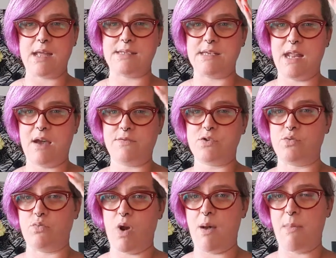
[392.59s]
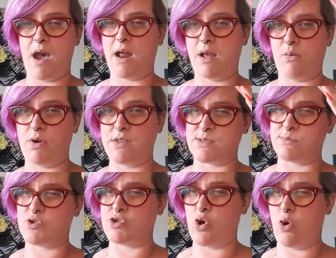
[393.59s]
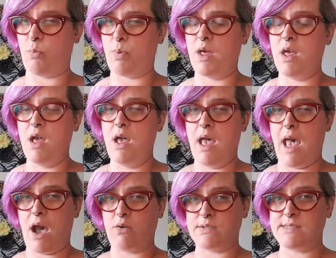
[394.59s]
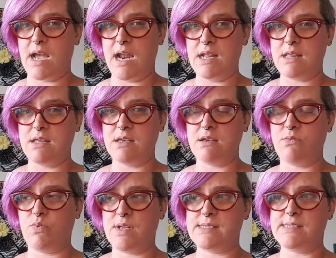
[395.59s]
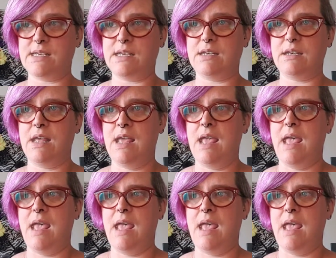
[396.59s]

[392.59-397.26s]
I did have to rub at it with some soap outside of the rinsing,